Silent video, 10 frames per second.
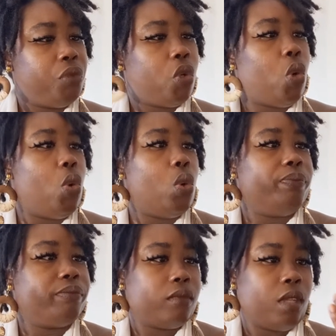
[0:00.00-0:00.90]
Cool.
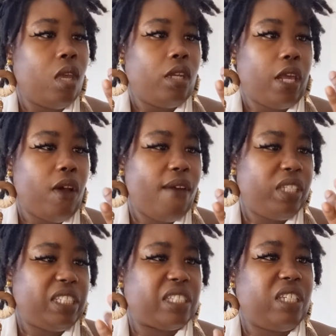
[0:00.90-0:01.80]
They don't
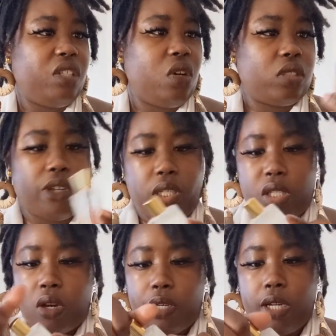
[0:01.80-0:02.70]
have any scent notes or
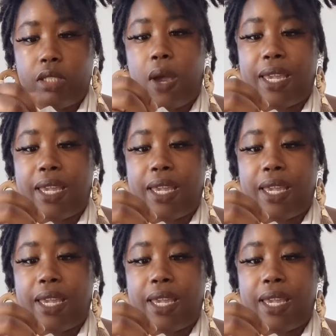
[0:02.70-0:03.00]
anything on here, so I